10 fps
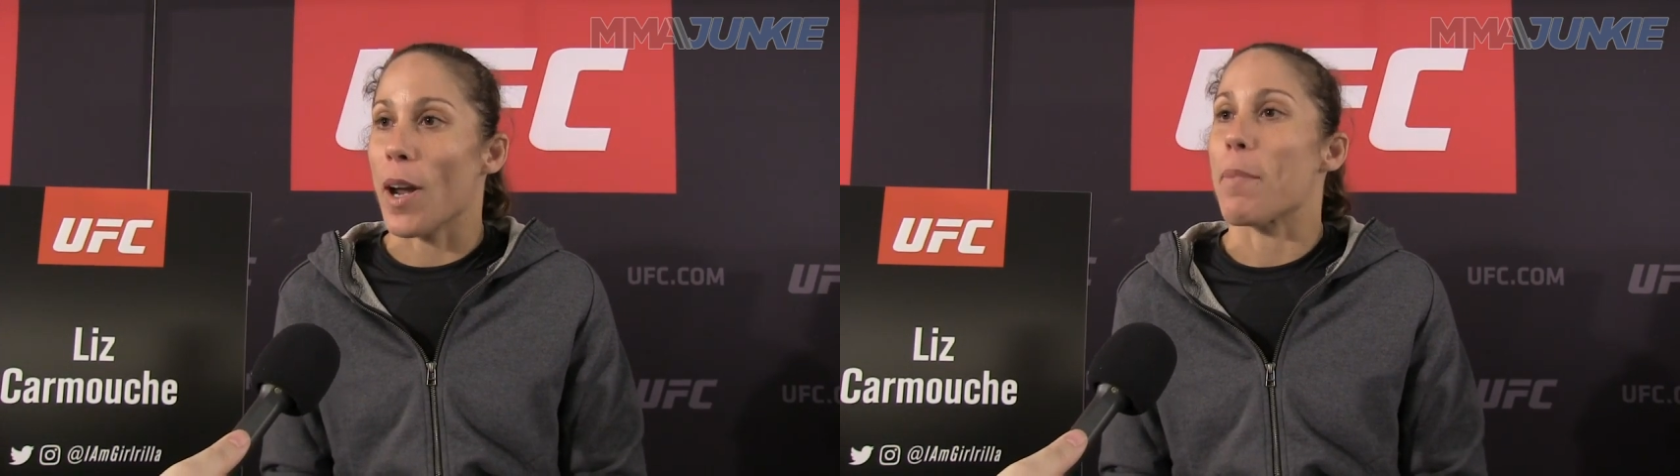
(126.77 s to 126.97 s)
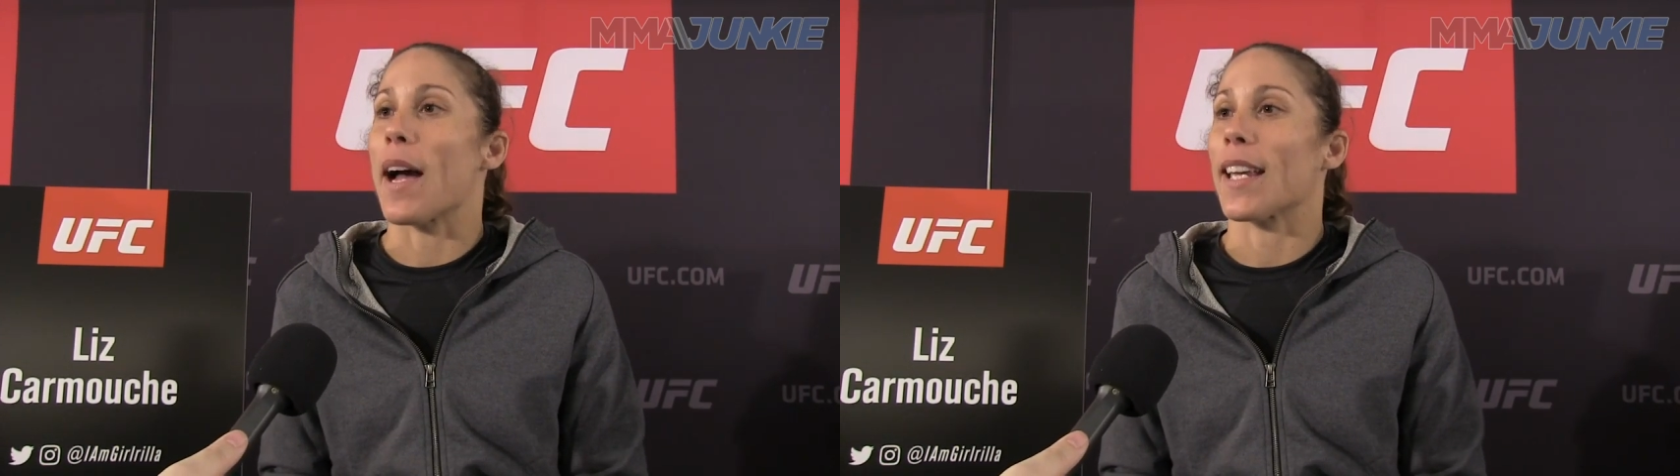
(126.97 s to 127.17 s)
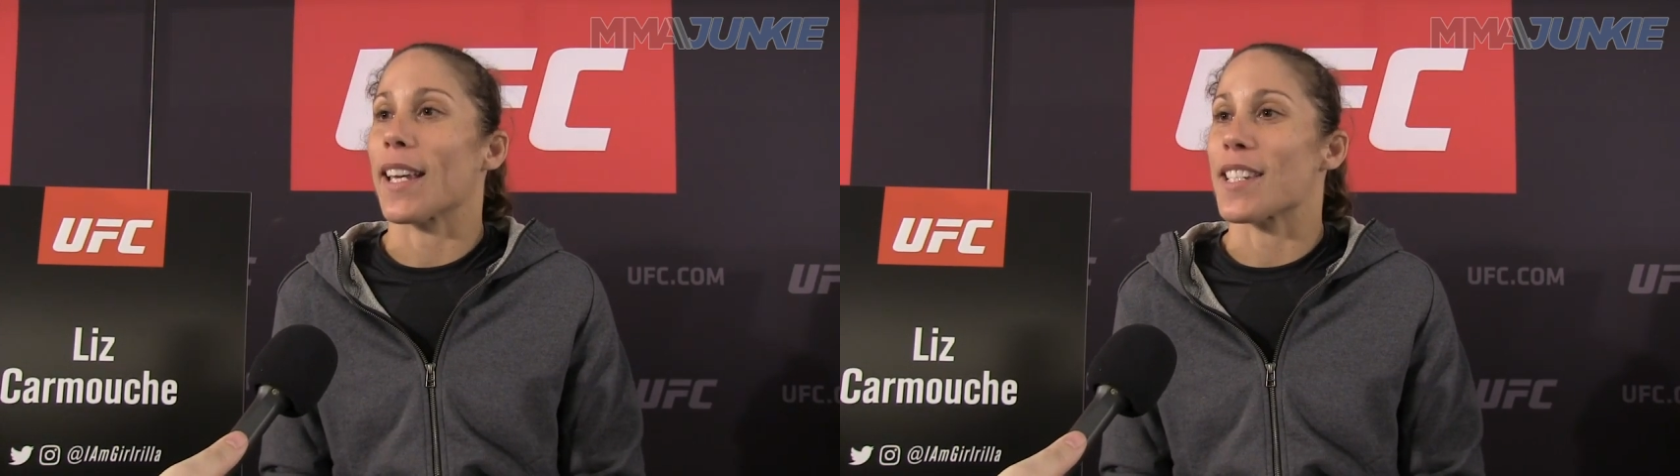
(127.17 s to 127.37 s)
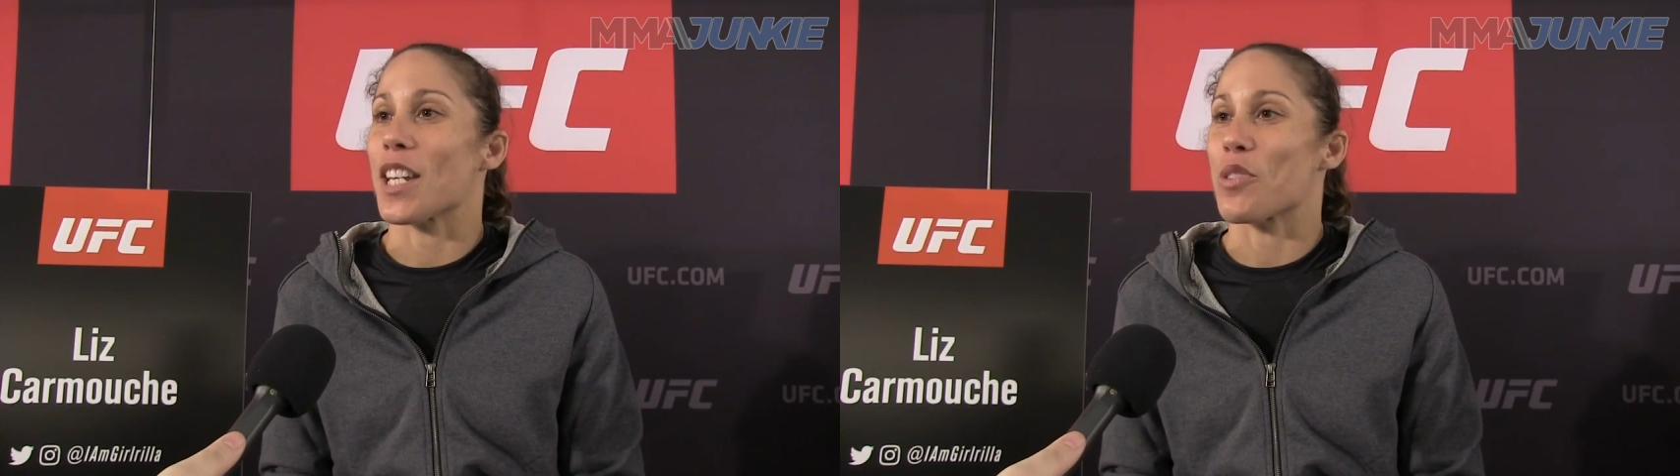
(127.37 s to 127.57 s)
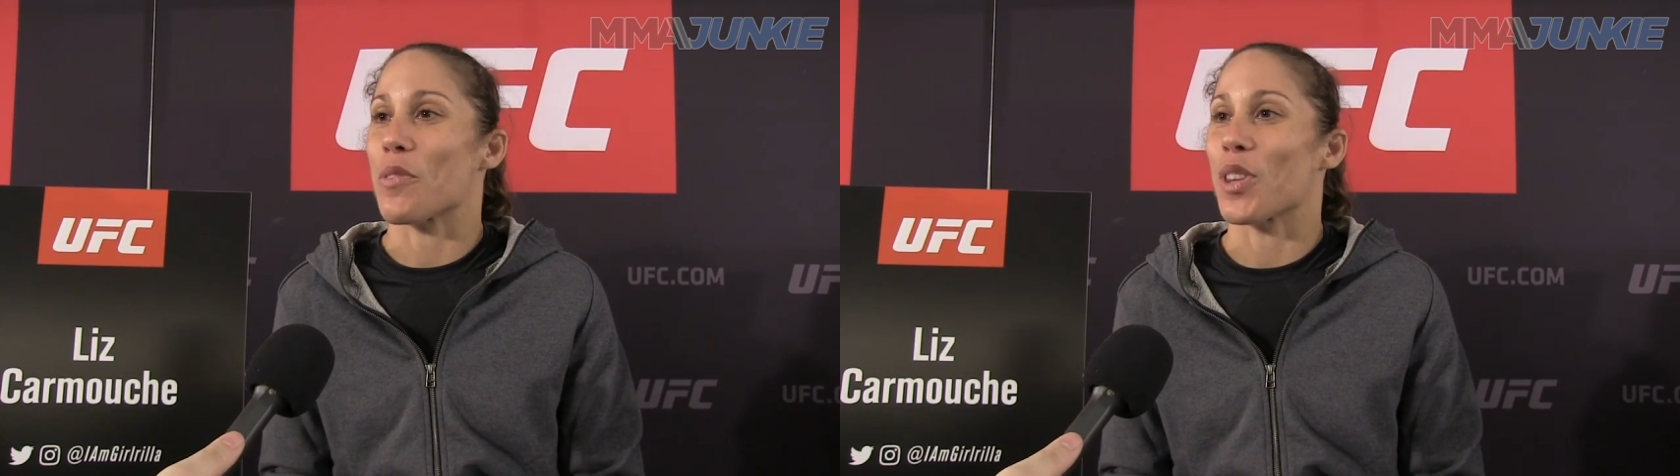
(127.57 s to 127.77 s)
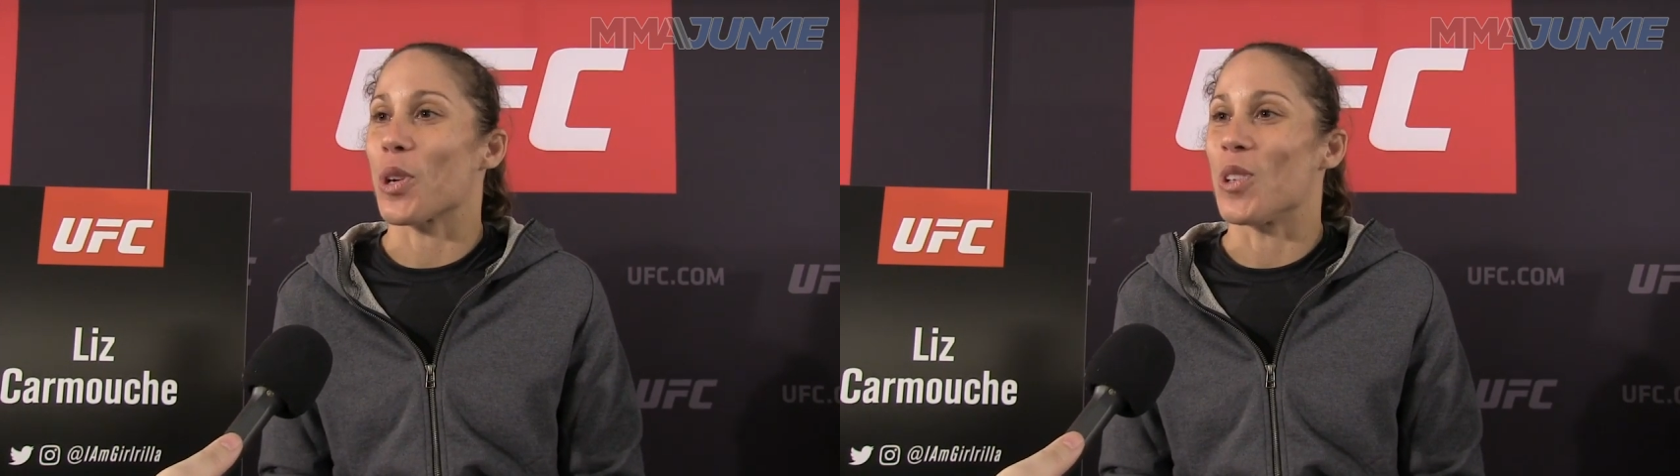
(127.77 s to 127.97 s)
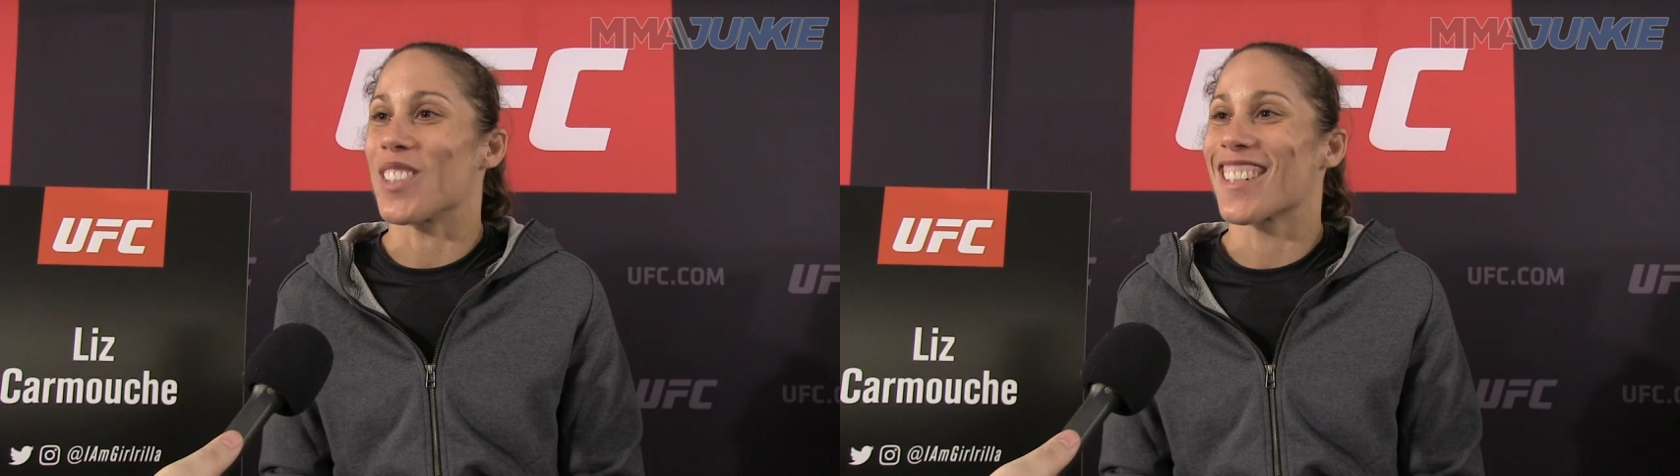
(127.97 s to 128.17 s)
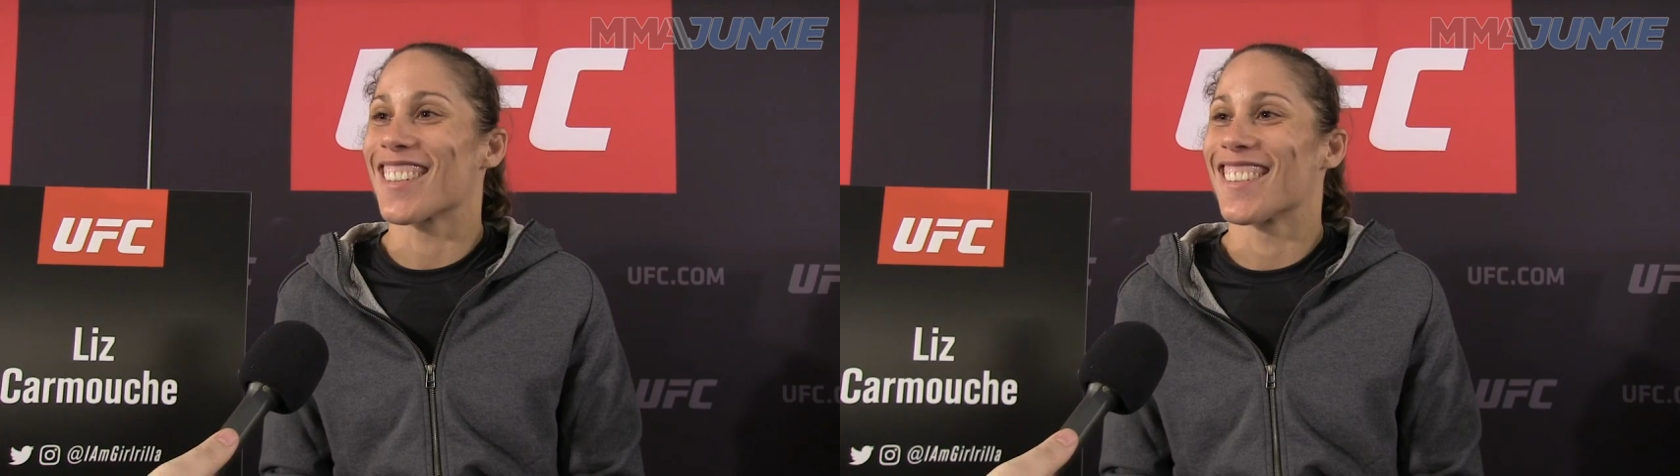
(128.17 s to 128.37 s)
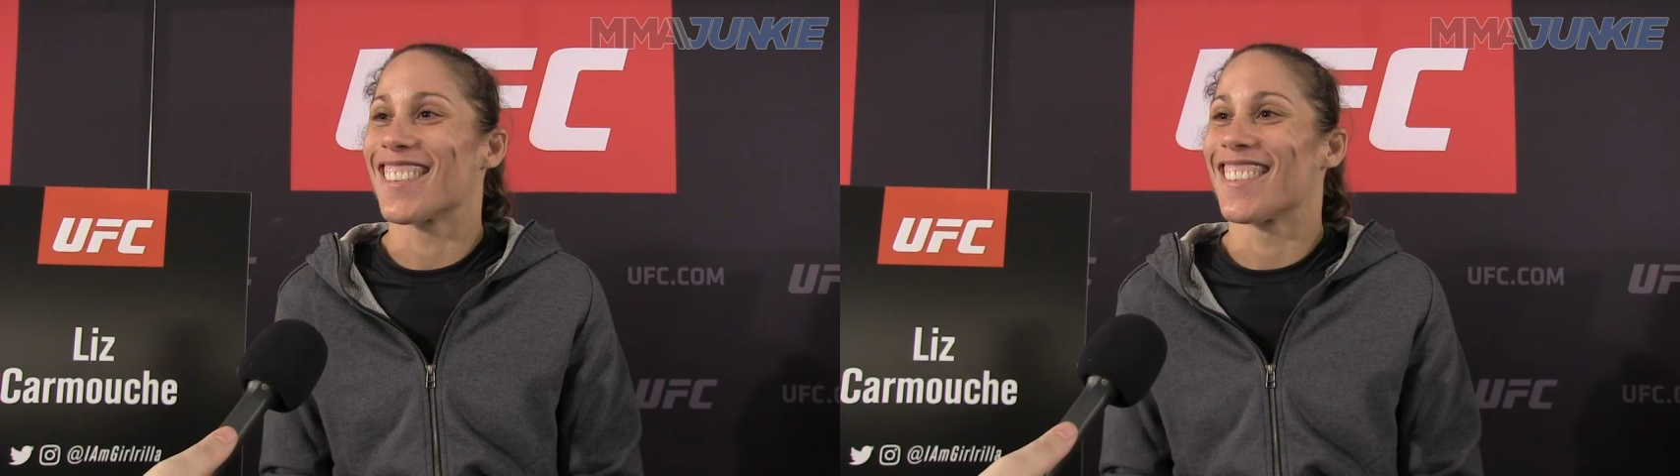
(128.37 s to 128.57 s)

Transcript: right back in contention for the gold.